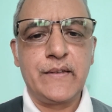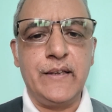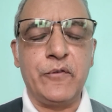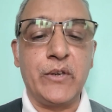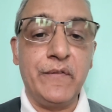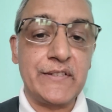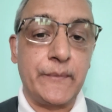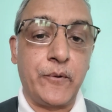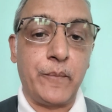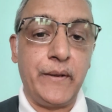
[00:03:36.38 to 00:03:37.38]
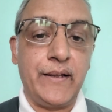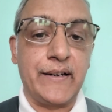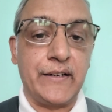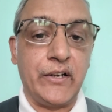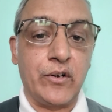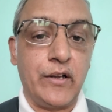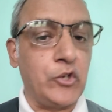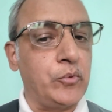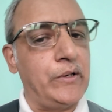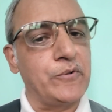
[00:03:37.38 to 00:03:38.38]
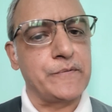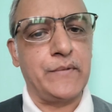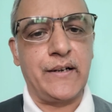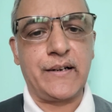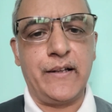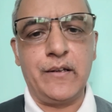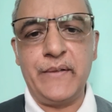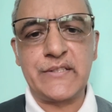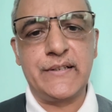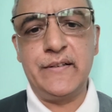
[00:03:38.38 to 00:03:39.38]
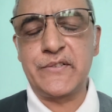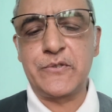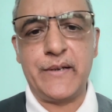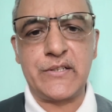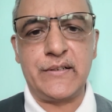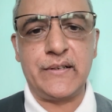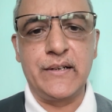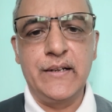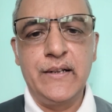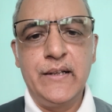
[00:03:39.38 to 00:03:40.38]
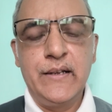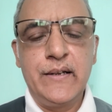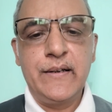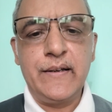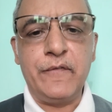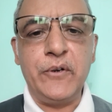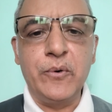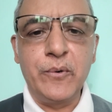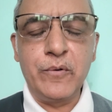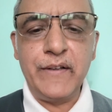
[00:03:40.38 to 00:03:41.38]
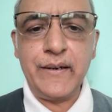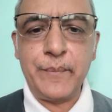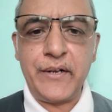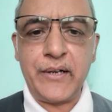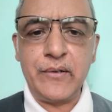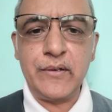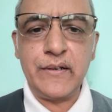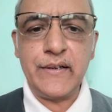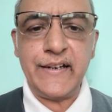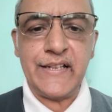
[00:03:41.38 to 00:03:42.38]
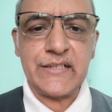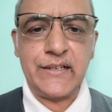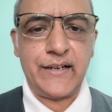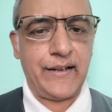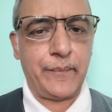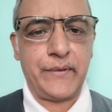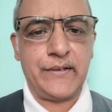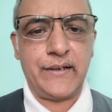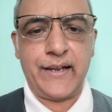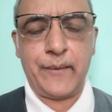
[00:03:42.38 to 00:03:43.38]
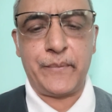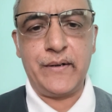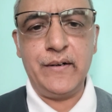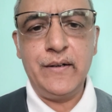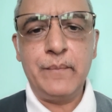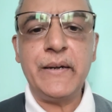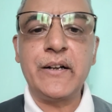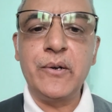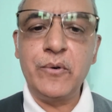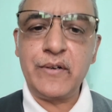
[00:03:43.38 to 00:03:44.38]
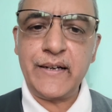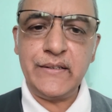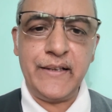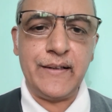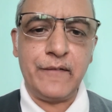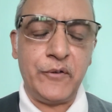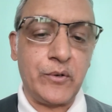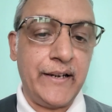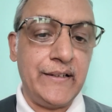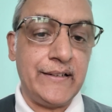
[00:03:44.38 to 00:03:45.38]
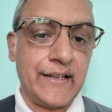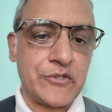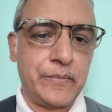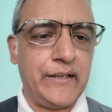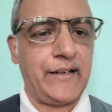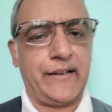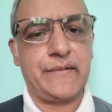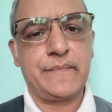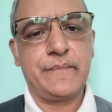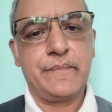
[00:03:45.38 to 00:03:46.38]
If you give a subtopic and get it wrong, you will lose mark. I always tell this to my children. If you don't know when a particular incident had happened, better don't write the year. If you write, it has to be correct.